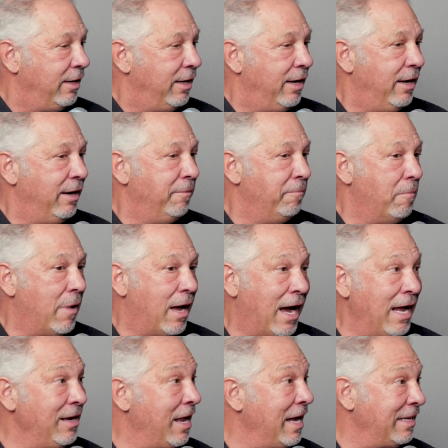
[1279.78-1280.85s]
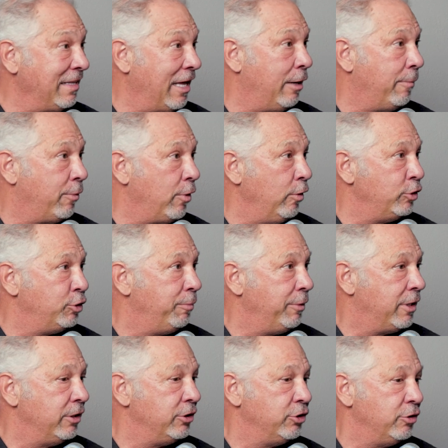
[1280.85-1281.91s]
And I like that approach
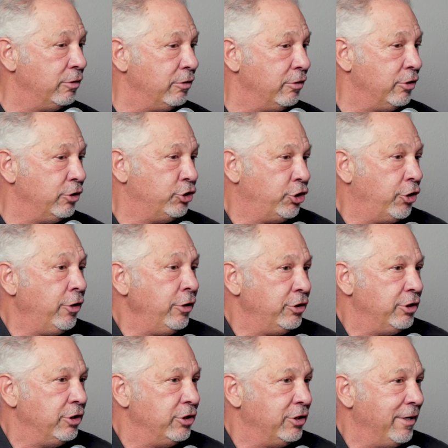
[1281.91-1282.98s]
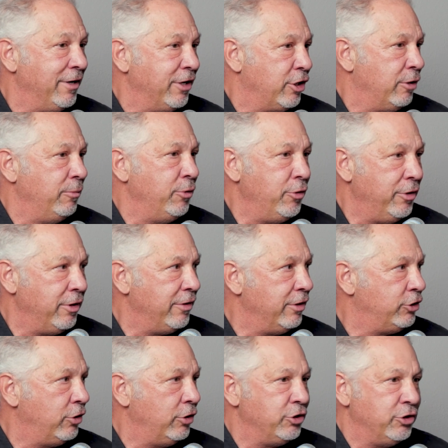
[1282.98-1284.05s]
because the church is in the community. The
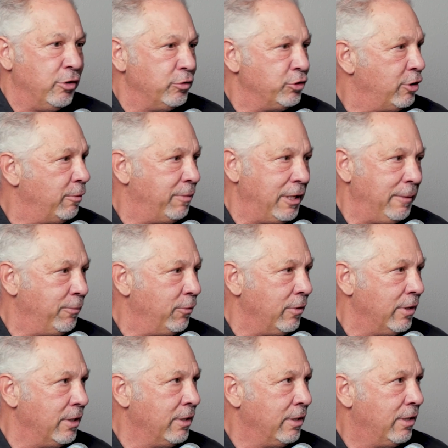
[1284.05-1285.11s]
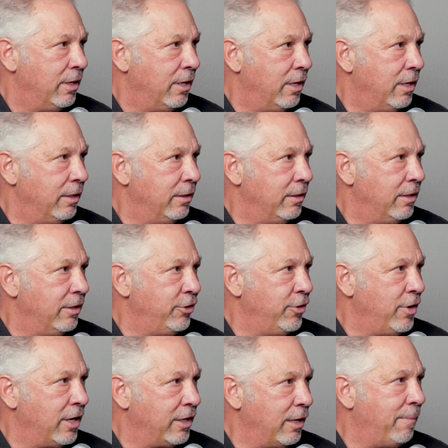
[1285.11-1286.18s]
church knows the people. And
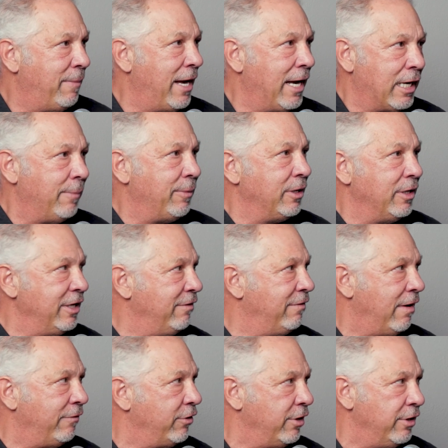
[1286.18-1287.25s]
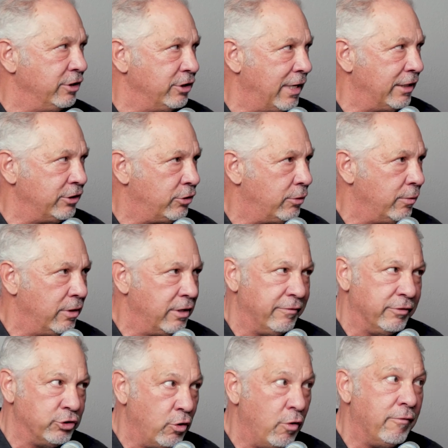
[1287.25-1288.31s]
you're not going to pack up and leave after the disaster
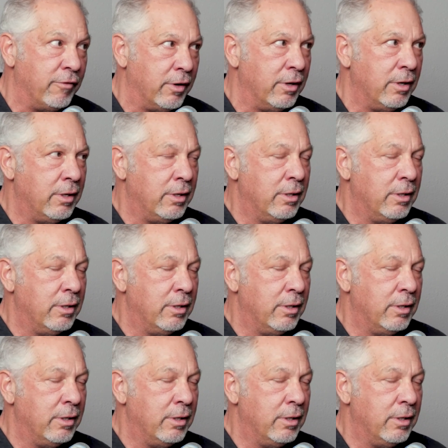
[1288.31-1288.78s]
relief is over.